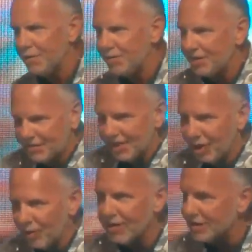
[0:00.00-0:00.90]
to see a
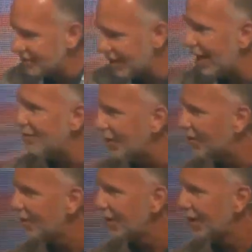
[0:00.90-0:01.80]
risen Savior.
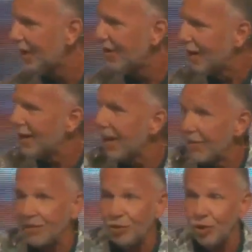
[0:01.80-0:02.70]
They're coming
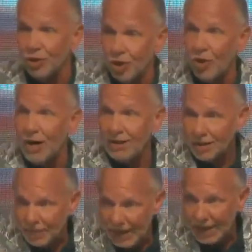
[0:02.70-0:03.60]
to anoint the
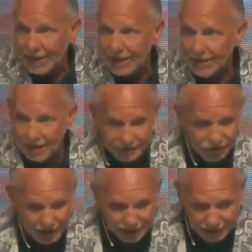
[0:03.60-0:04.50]
body of
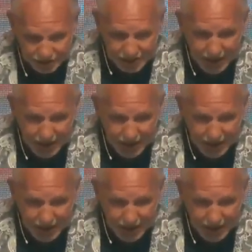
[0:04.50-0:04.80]
Jesus.